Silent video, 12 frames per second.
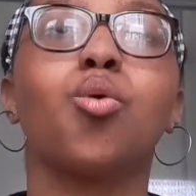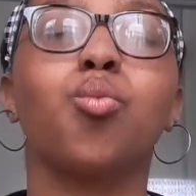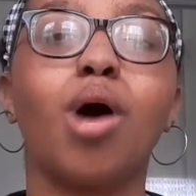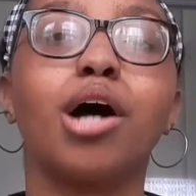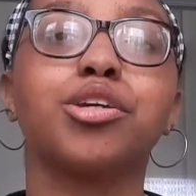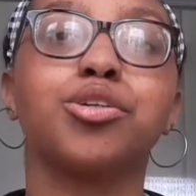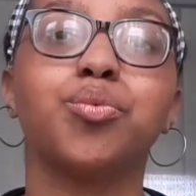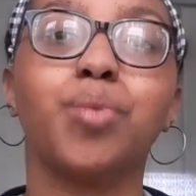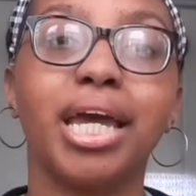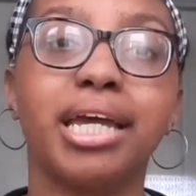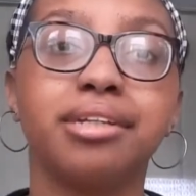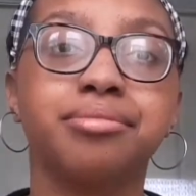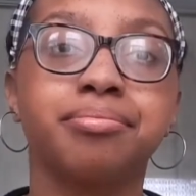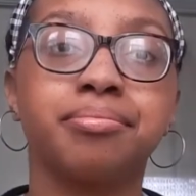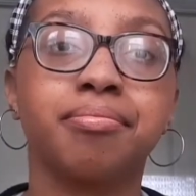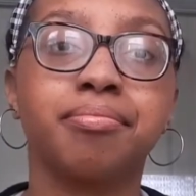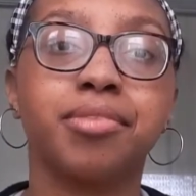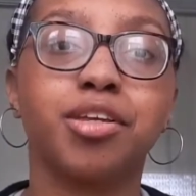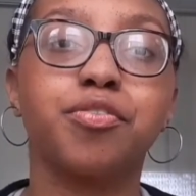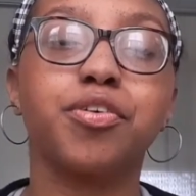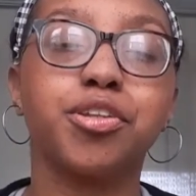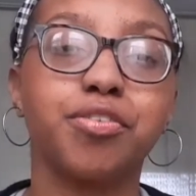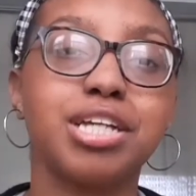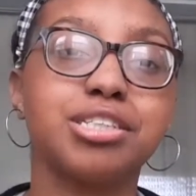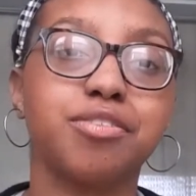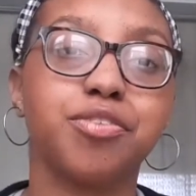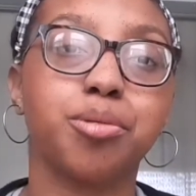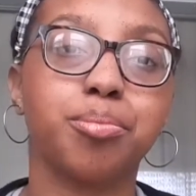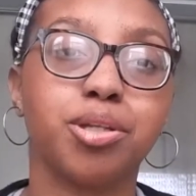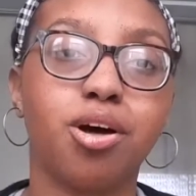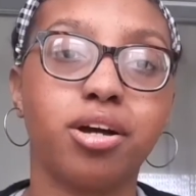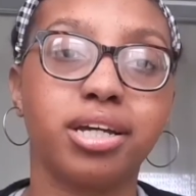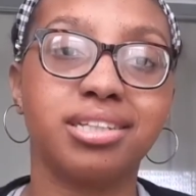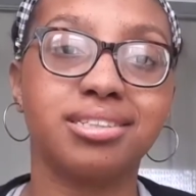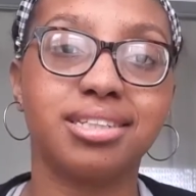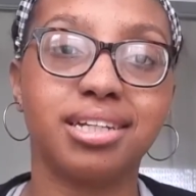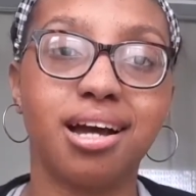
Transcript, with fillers: while you wait for the rest of your belongings to